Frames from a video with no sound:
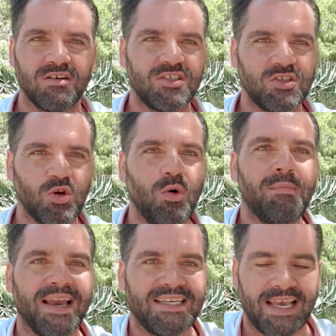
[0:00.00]
so
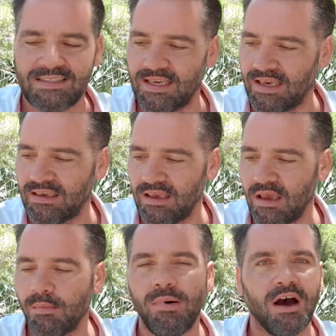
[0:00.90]
magnetic,
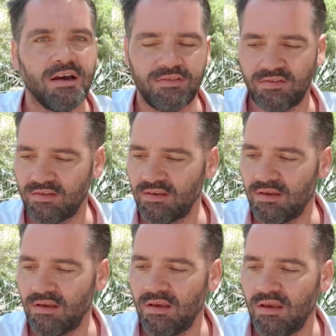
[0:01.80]
but
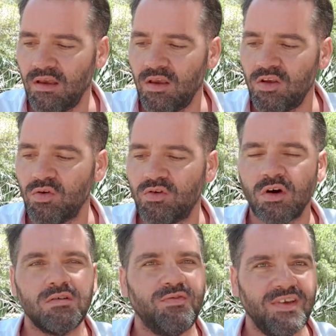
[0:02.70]
you
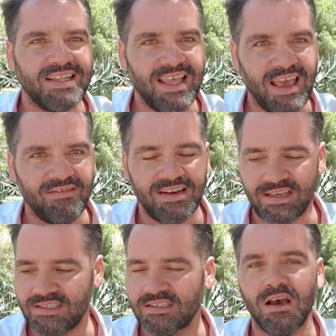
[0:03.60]
don't feel the
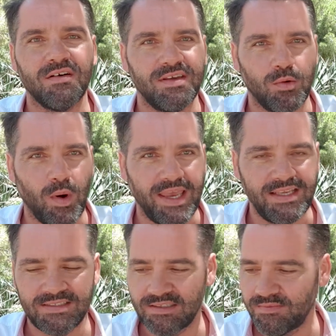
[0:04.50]
heaviness of their
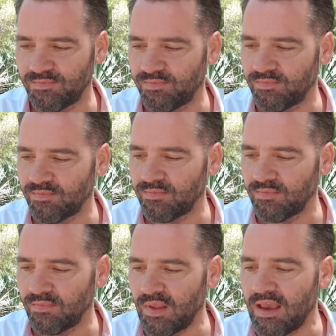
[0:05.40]
weight.
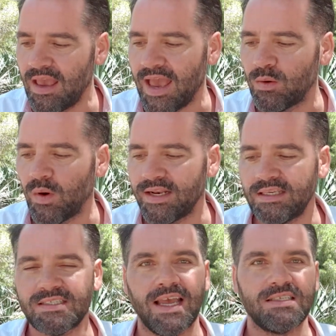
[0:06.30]
And when
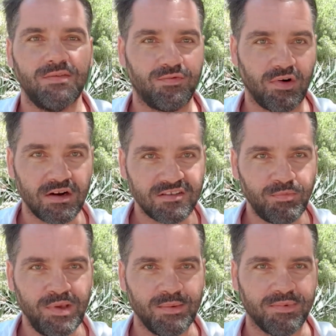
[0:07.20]
he stands in front
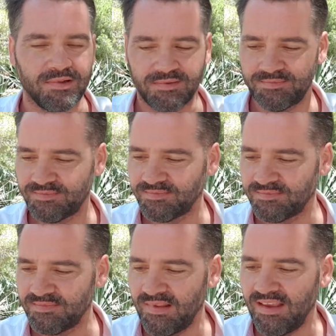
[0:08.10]
of people,
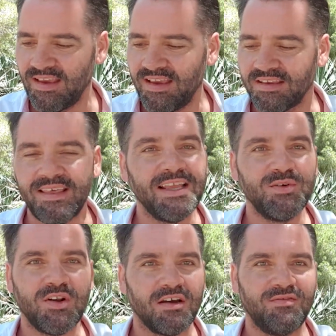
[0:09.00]
they
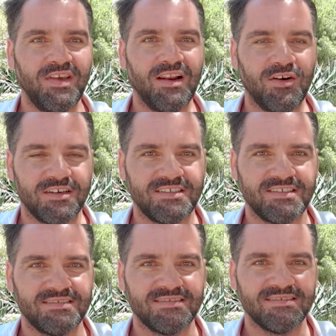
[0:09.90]
do not feel
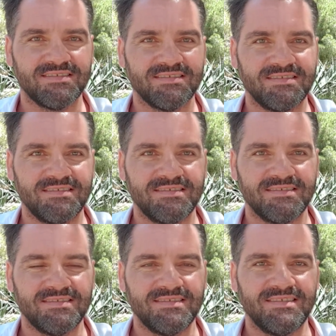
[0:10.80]
hurt.
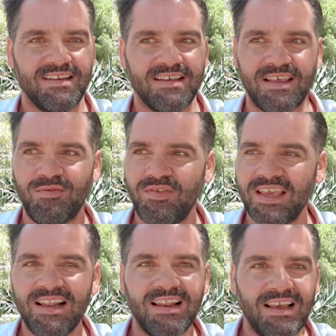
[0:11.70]
They
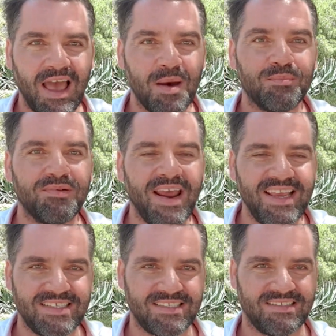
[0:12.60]
feel
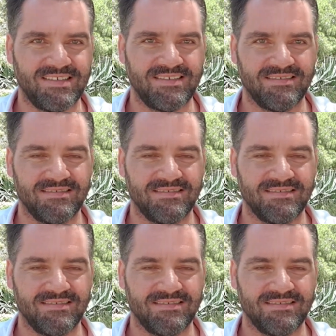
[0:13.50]
embraced.